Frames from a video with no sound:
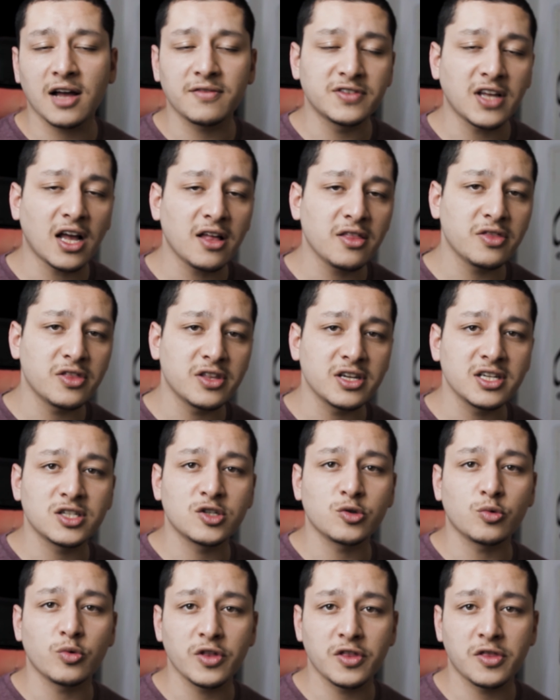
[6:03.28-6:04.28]
I have done
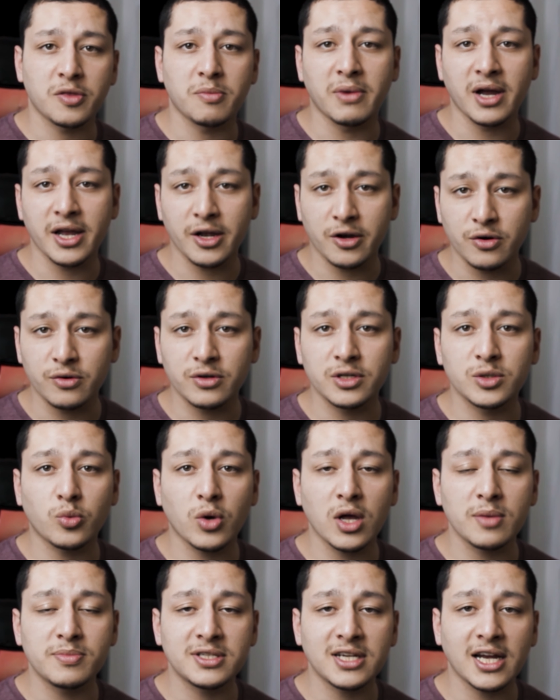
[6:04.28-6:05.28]
this with my
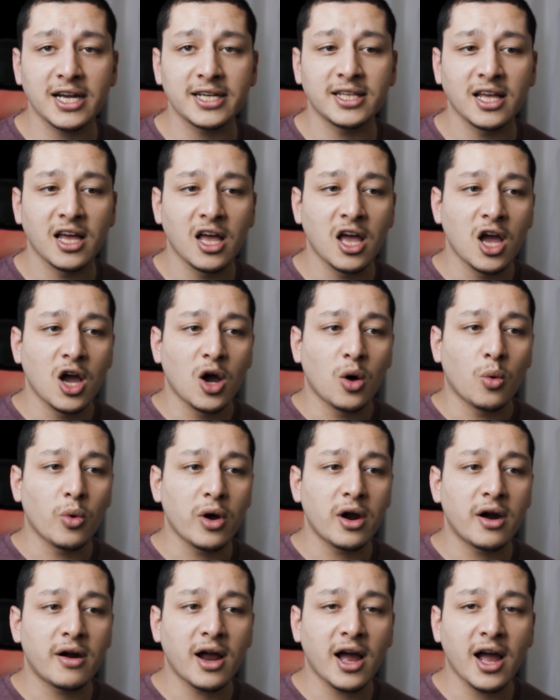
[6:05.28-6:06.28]
current website,
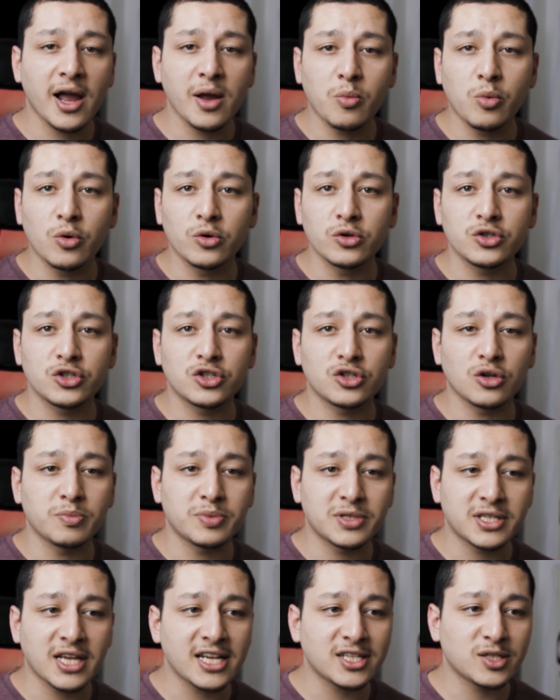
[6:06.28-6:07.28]
where I was
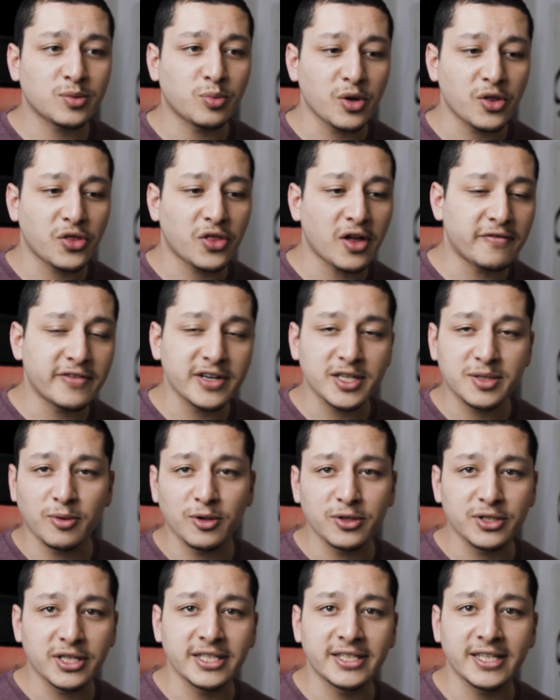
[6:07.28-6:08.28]
obsessed with every
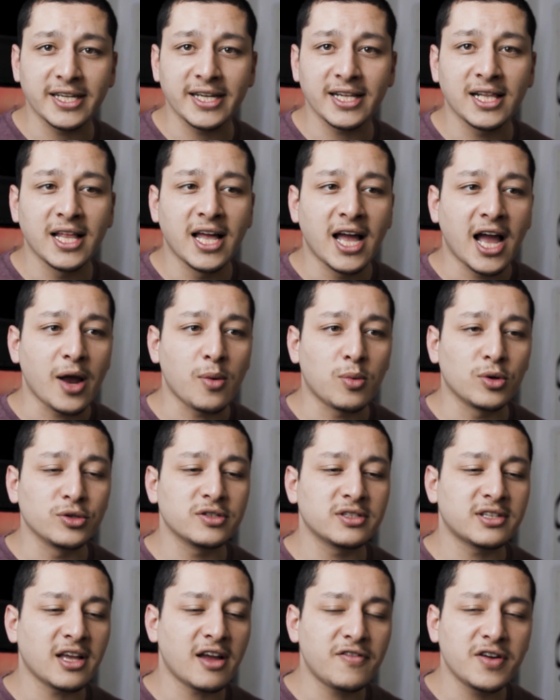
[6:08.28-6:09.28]
small detail. I
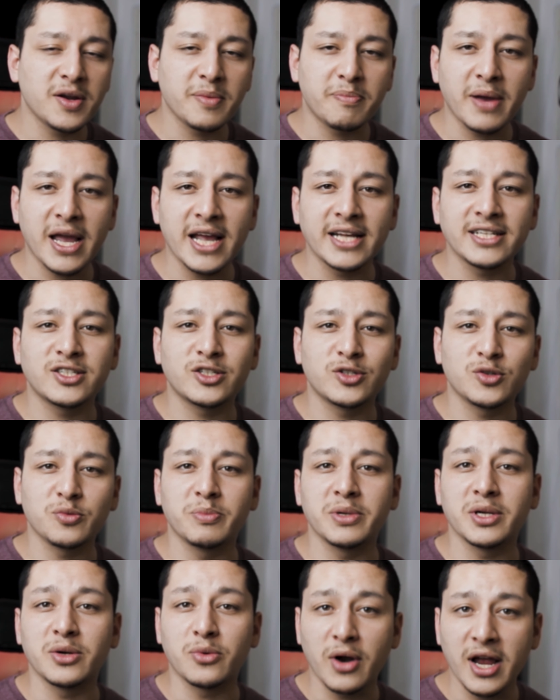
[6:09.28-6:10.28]
wanted every page to
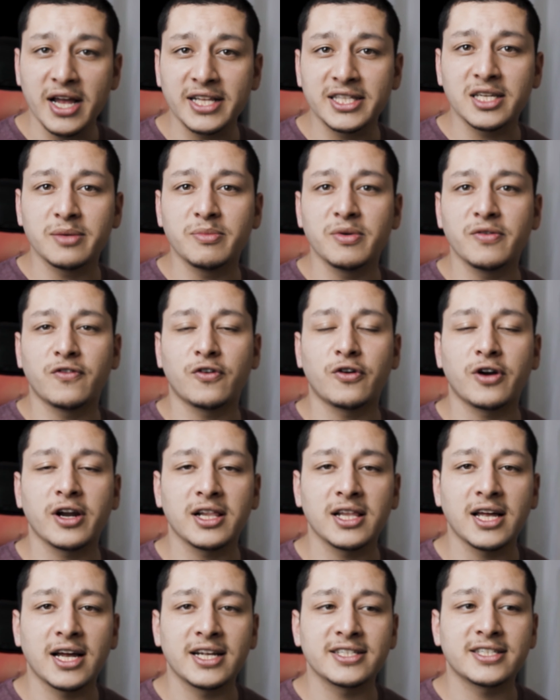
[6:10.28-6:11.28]
be ready before
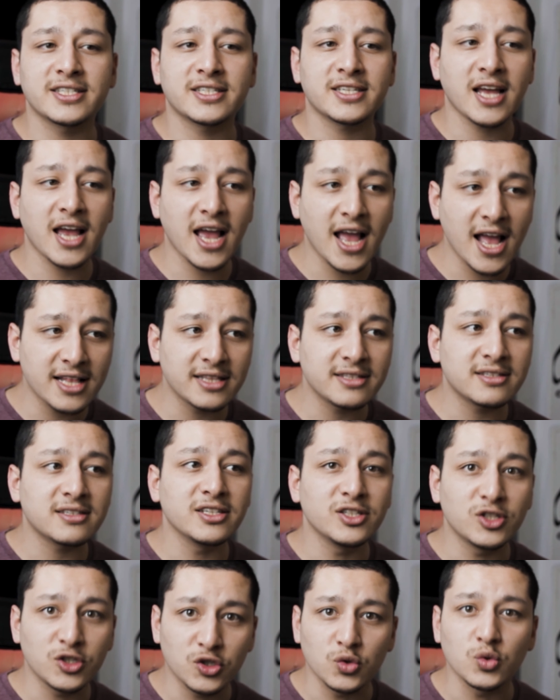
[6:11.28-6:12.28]
I launch, and
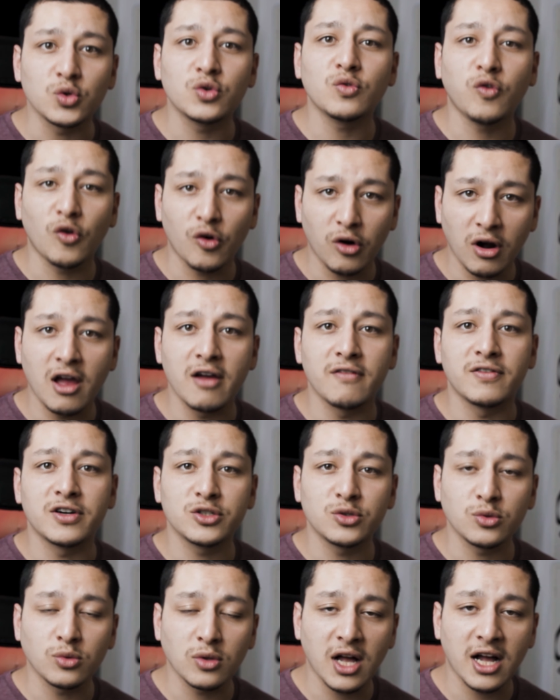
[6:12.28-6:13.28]
it took
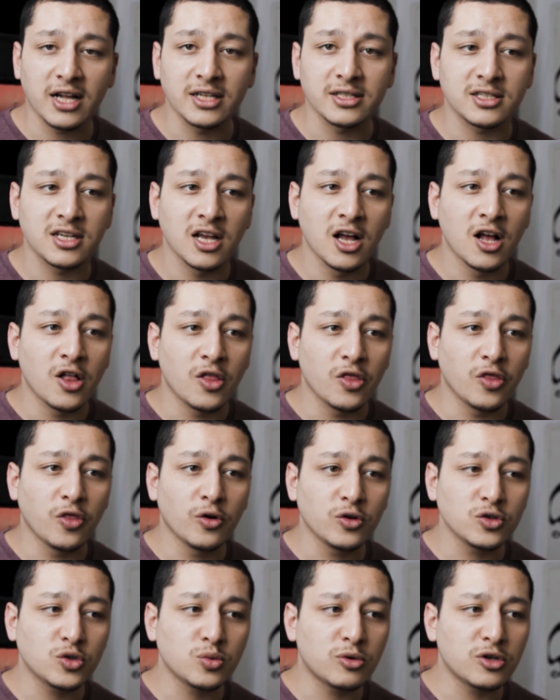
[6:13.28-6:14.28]
forever to launch.
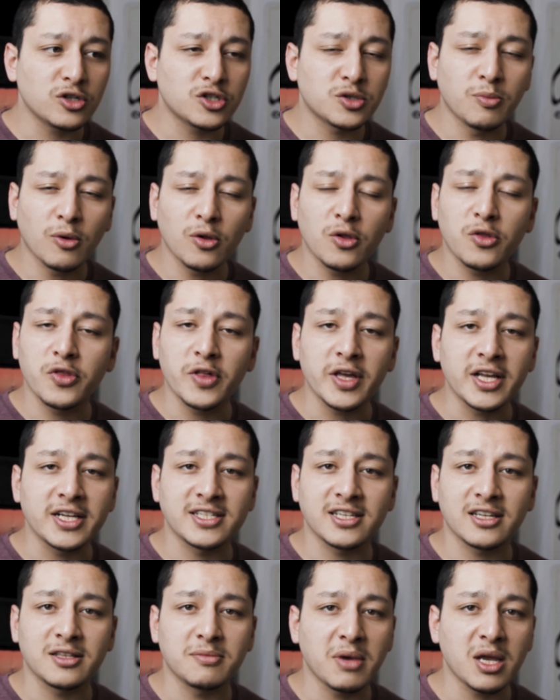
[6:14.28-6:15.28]
Those were small
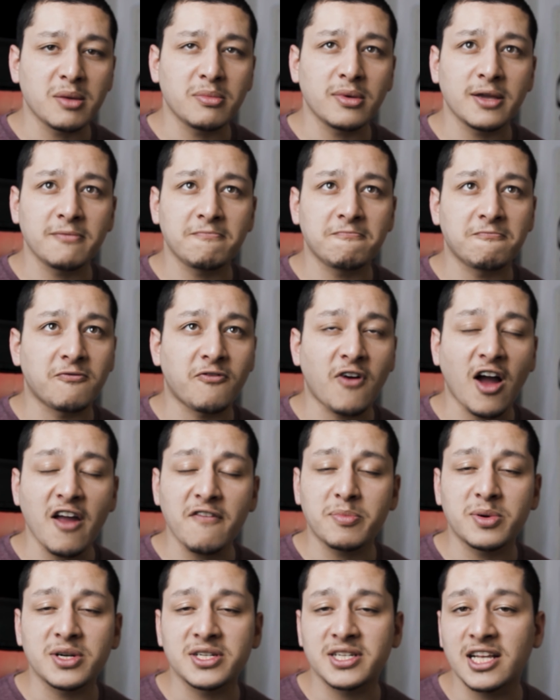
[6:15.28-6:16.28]
things that maybe
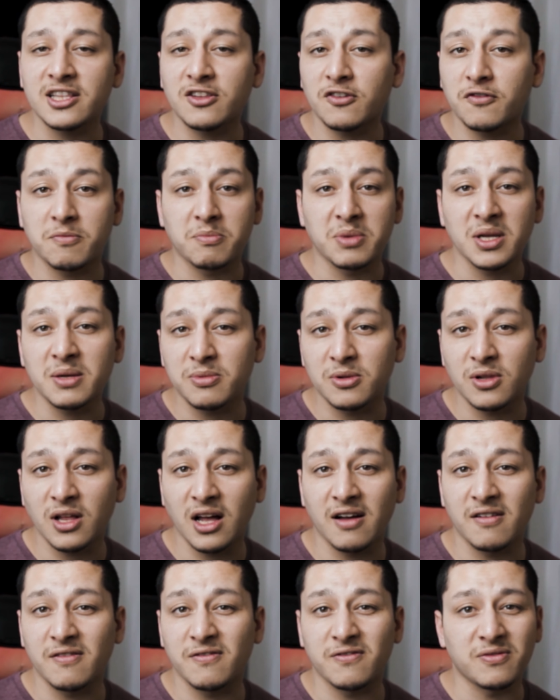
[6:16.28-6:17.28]
5% of people
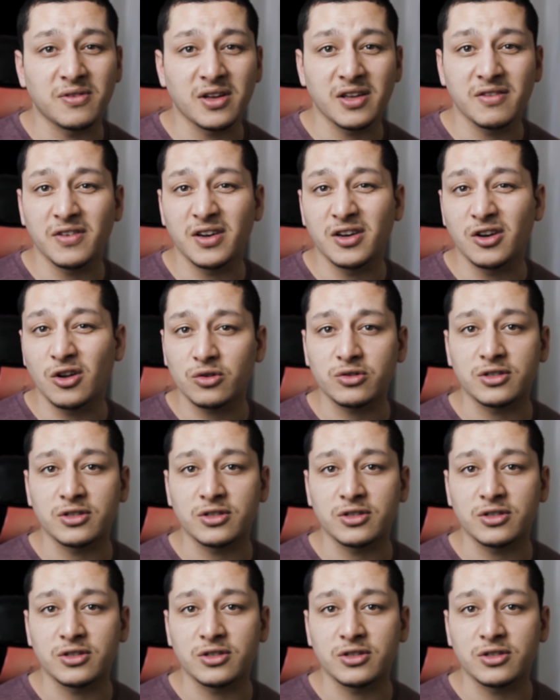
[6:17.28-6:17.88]
have even